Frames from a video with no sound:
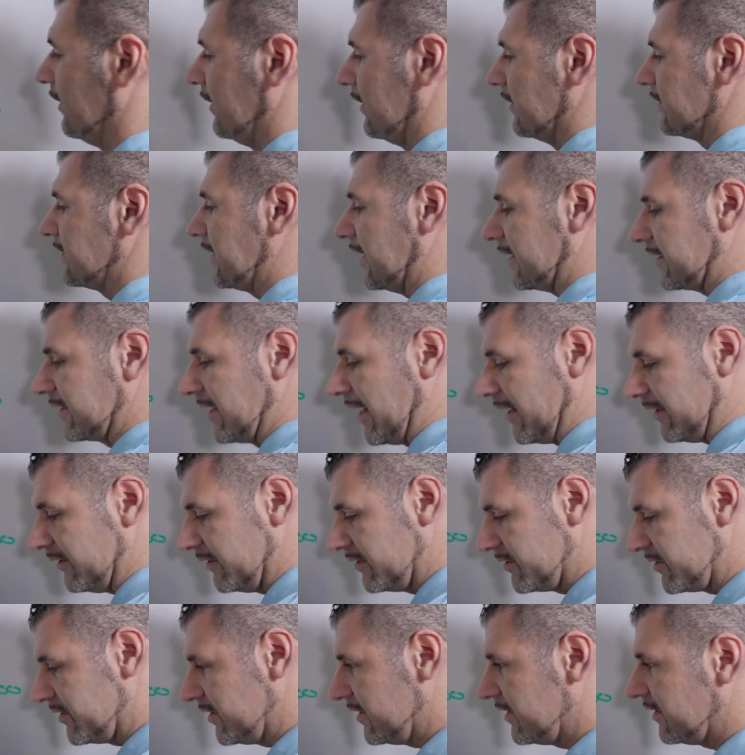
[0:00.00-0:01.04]

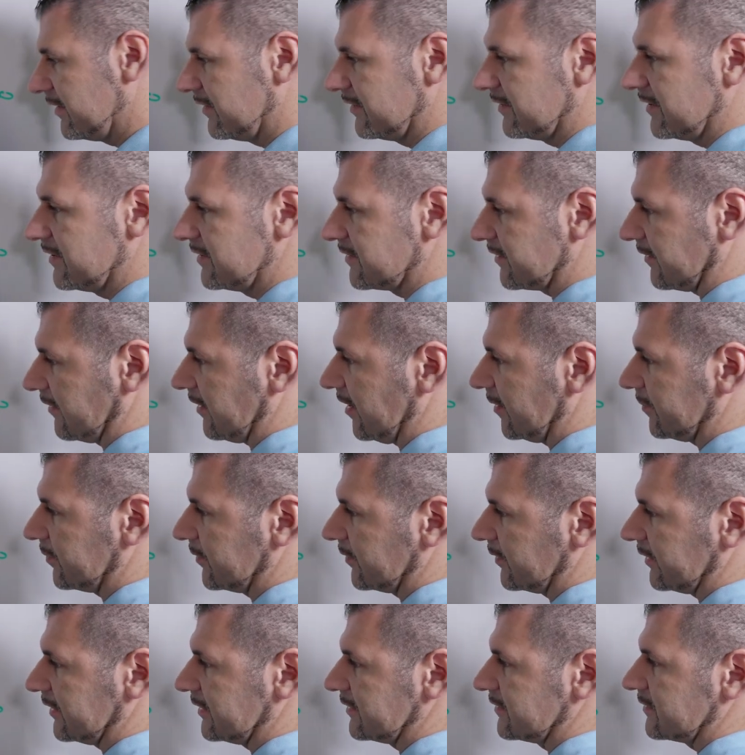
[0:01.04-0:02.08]
Technology, these are
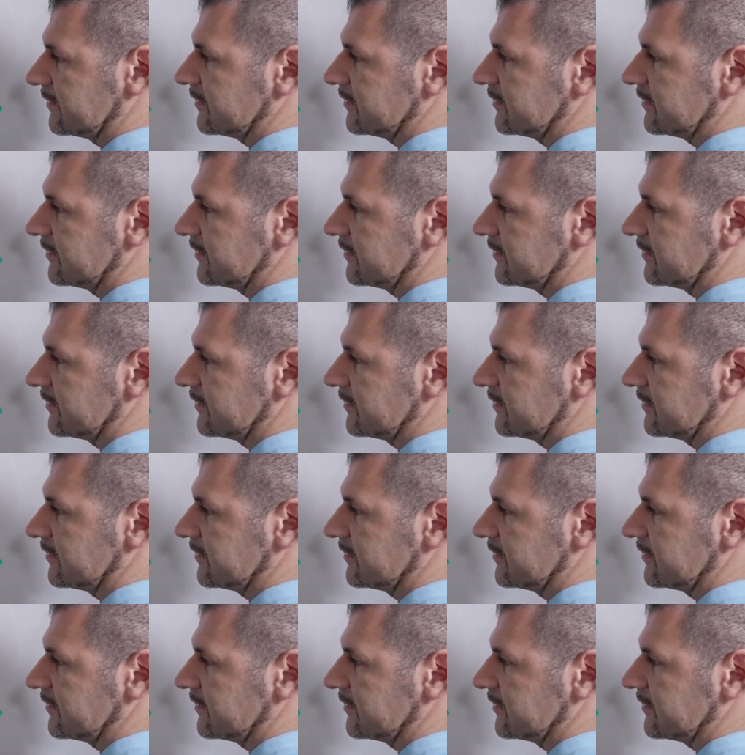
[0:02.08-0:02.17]
upgrades.